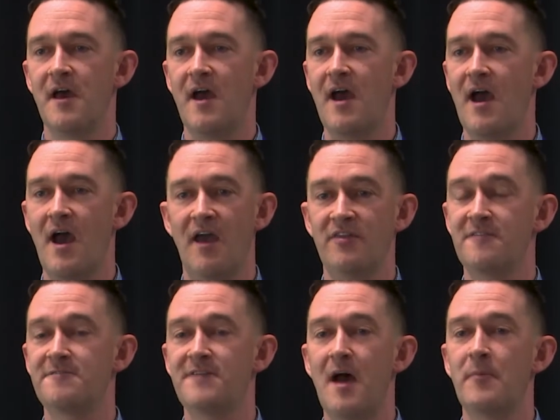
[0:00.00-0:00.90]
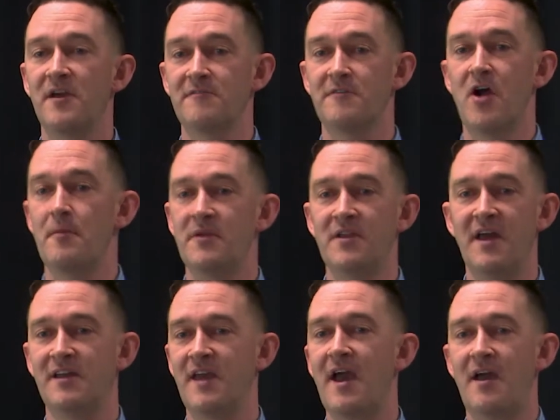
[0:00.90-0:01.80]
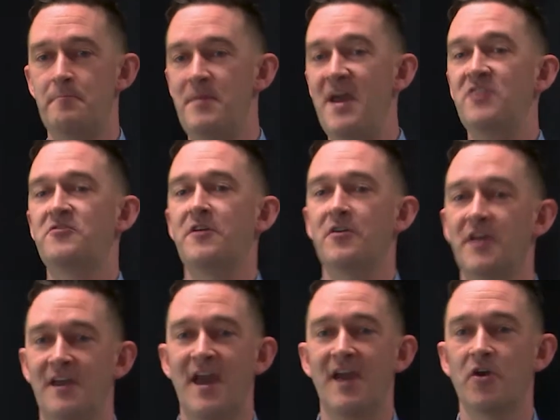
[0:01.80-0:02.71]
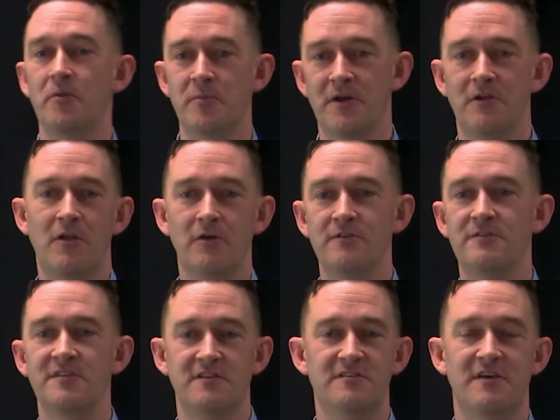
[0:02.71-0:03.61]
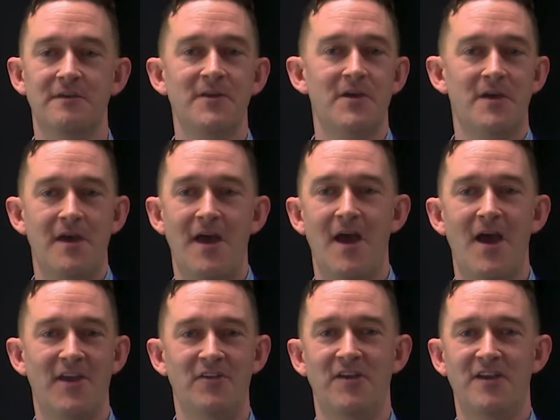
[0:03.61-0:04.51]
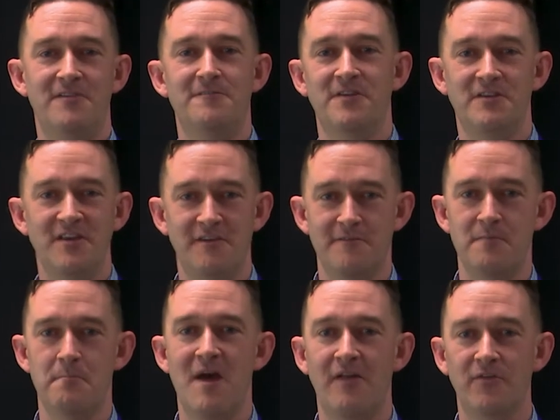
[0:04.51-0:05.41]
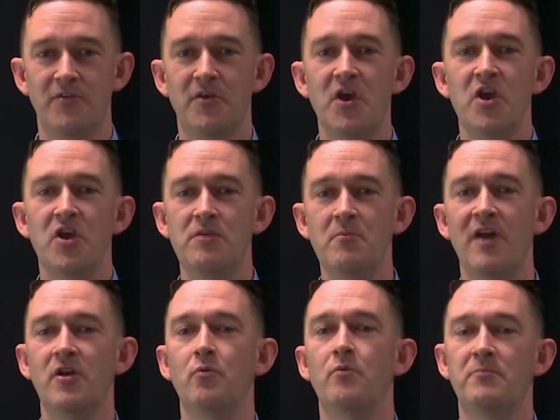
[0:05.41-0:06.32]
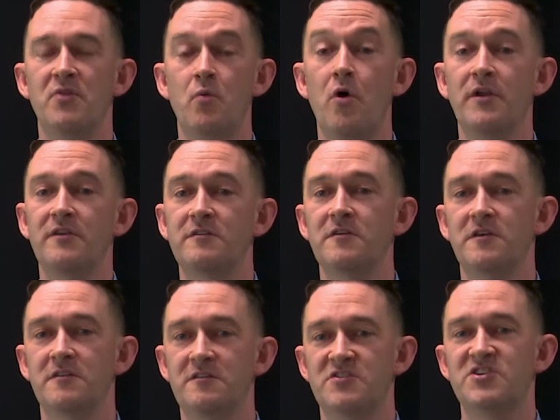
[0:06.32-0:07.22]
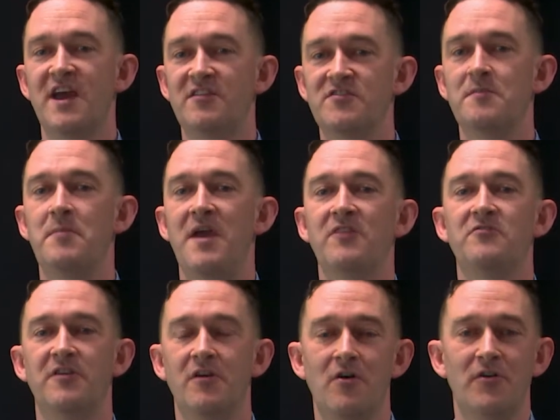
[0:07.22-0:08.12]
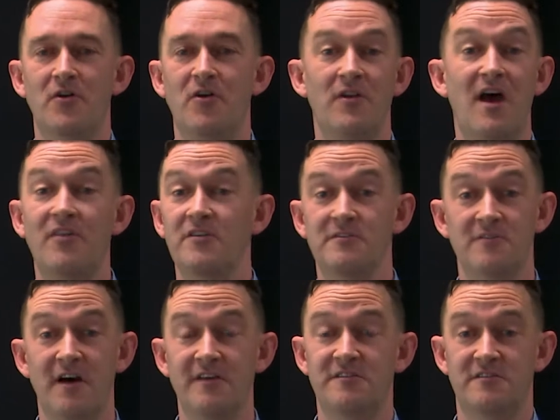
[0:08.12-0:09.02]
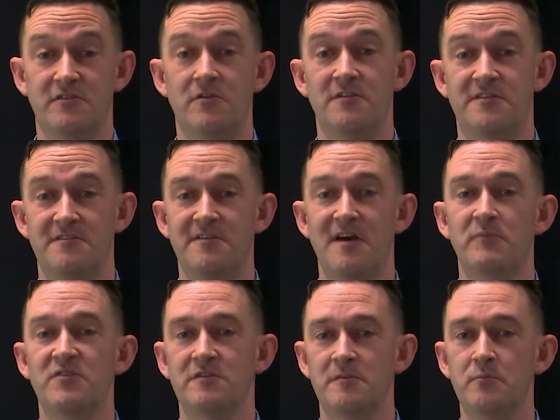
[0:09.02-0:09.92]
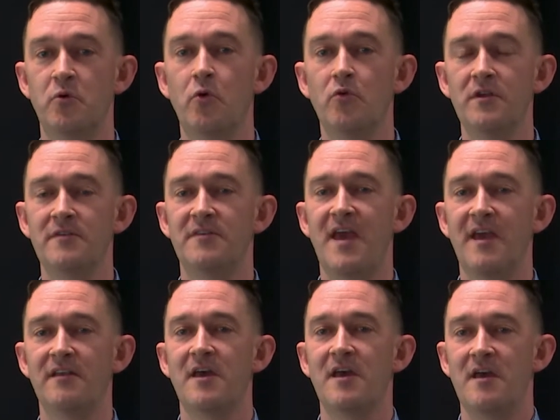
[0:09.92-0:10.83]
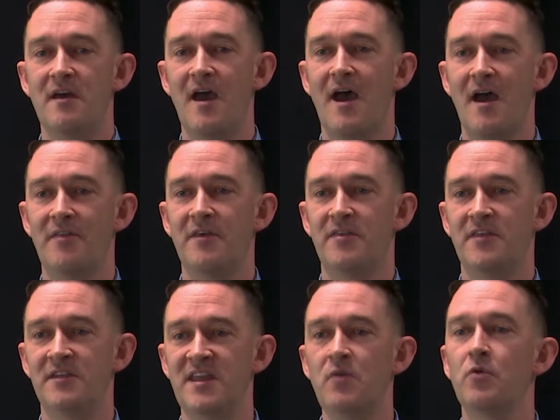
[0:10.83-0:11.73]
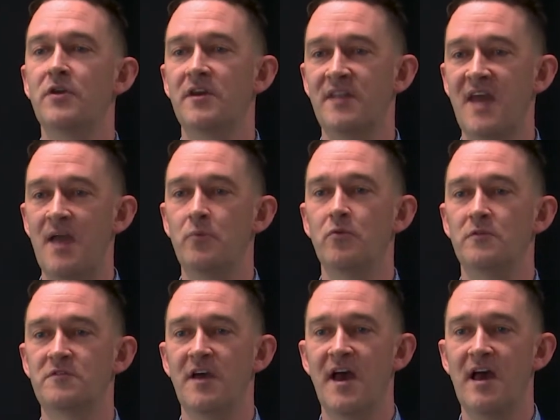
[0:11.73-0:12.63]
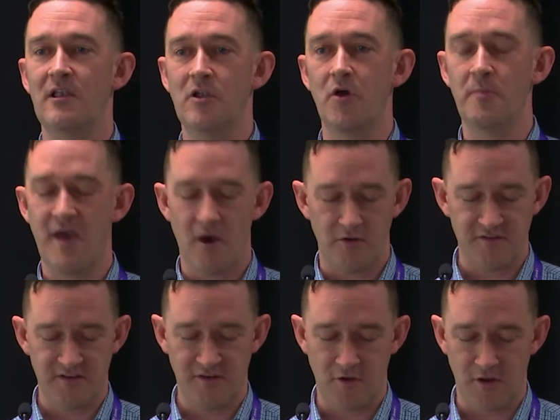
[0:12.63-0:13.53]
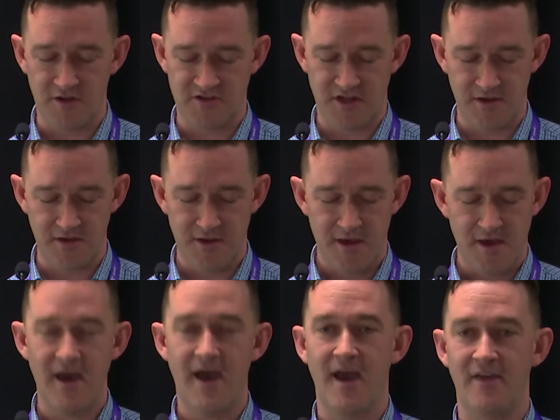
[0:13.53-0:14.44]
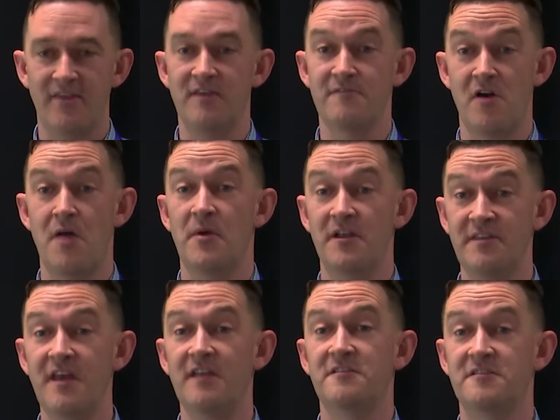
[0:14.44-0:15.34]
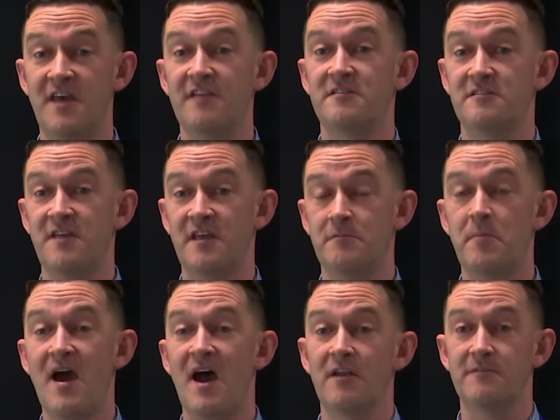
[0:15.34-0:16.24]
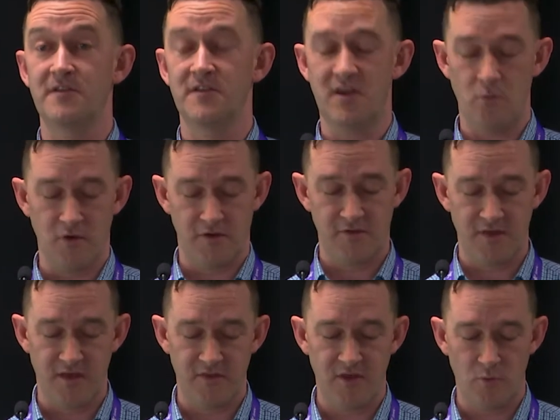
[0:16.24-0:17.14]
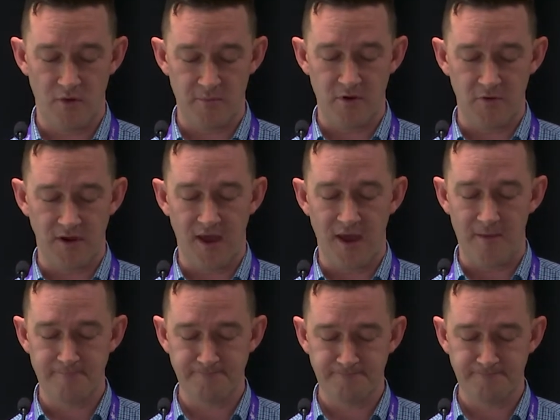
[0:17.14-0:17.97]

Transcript: in the farming environment a battery on a gate open close sensor every month. You might not be wanting to change the battery on other devices across the farm. So it's important that the network enables low power technology in the environment, and that's part of the network that we're building out.